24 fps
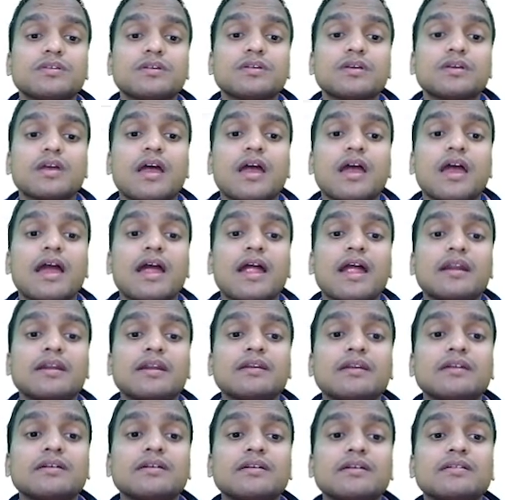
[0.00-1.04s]
And
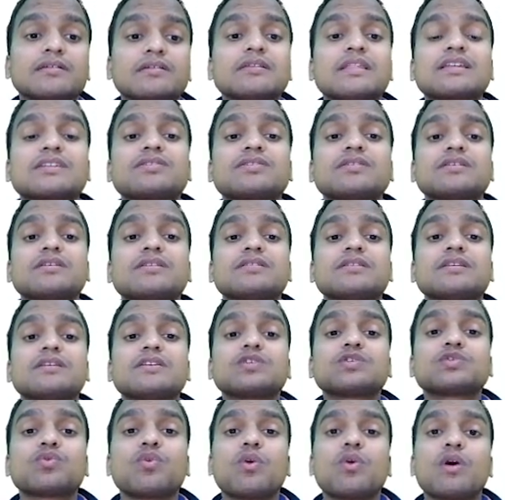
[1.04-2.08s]
next is the
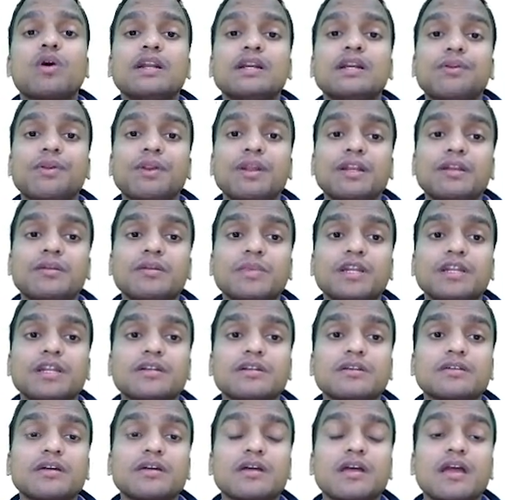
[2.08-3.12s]
soil treatment.
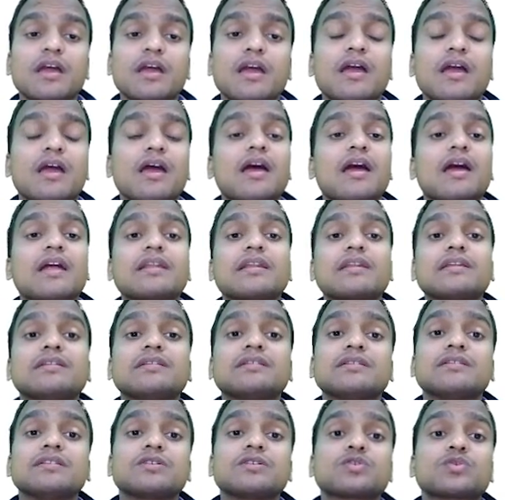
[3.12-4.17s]
And
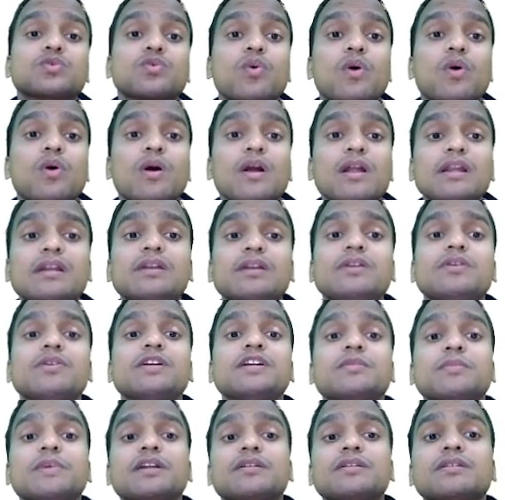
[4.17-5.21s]
in the soil
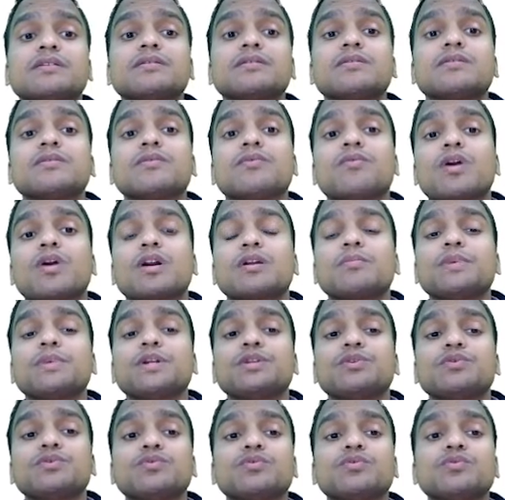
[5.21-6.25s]
treatment, what we
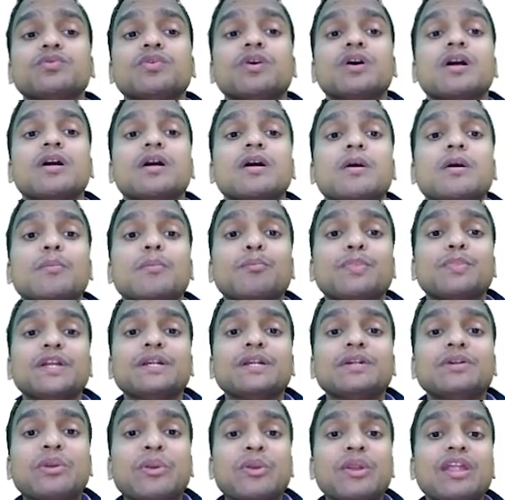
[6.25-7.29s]
do,
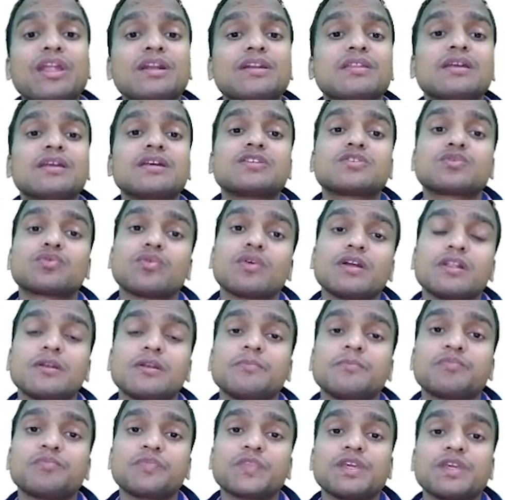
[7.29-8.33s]
we treat the soil
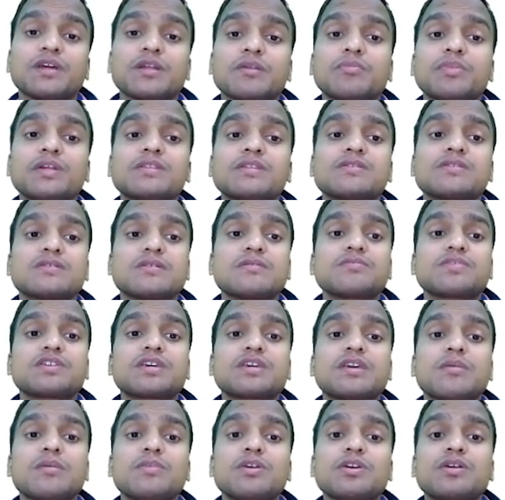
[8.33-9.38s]
here with some
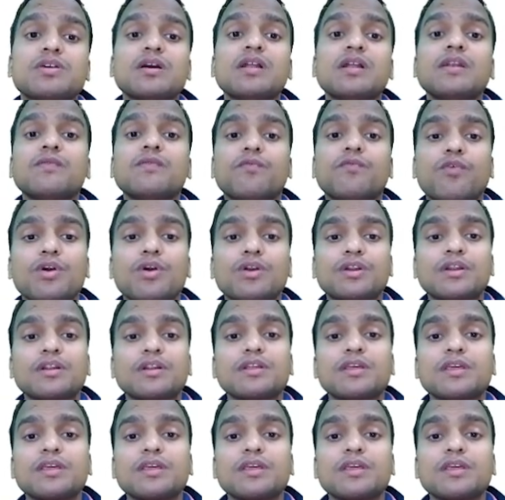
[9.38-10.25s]
chemical water